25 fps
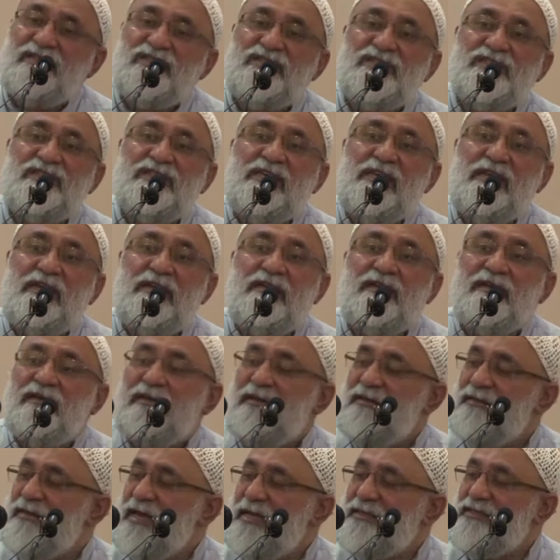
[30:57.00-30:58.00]
a seed,
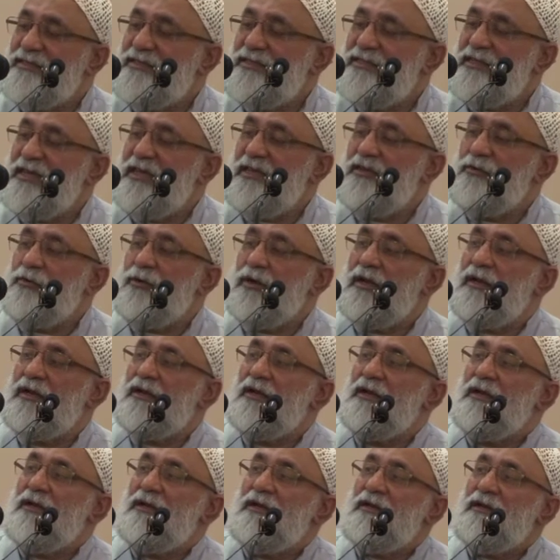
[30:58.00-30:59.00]
that seed will
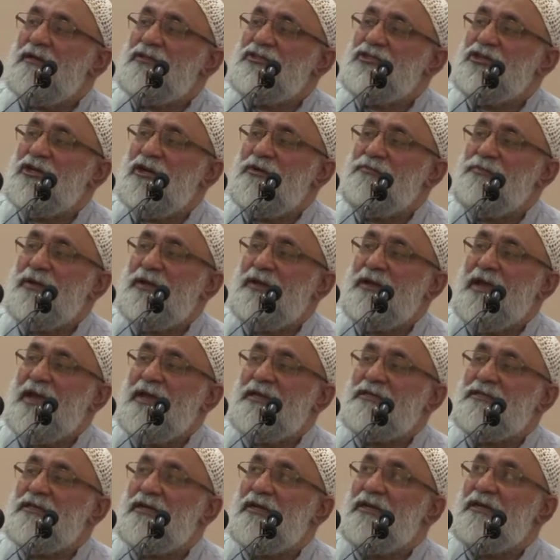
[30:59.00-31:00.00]

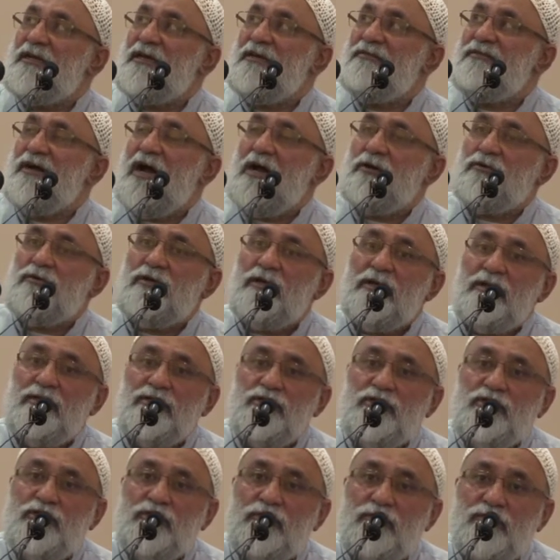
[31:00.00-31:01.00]
germinate, it'll give out
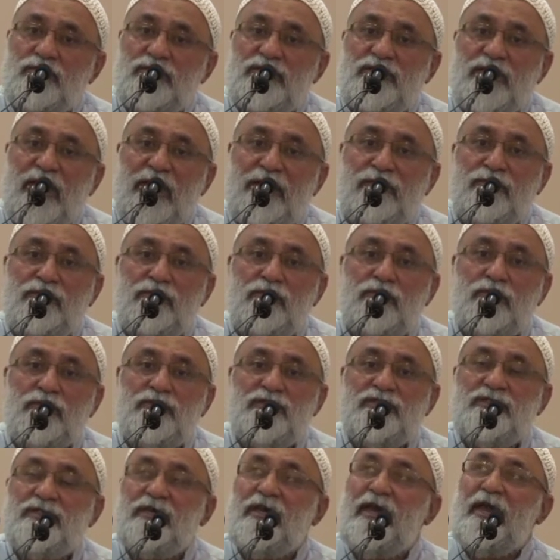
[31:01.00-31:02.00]
shoots and
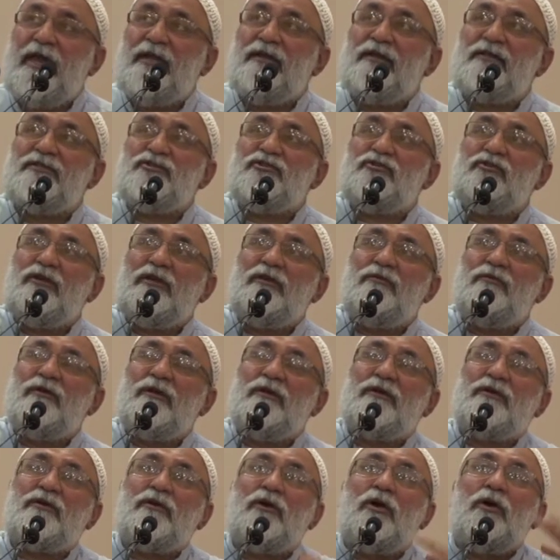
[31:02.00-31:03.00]
roots, and a tree
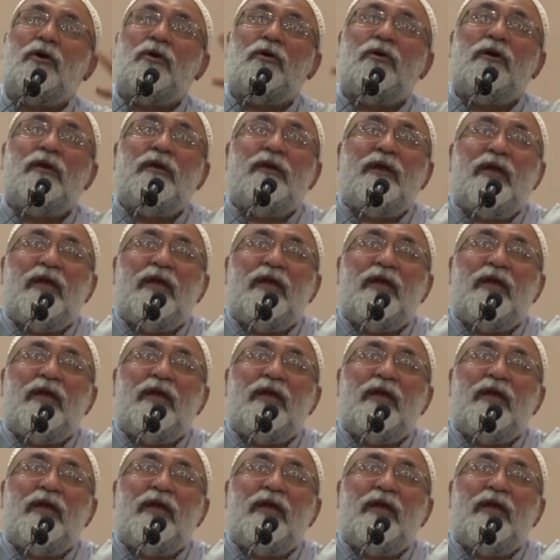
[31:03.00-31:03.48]
will grow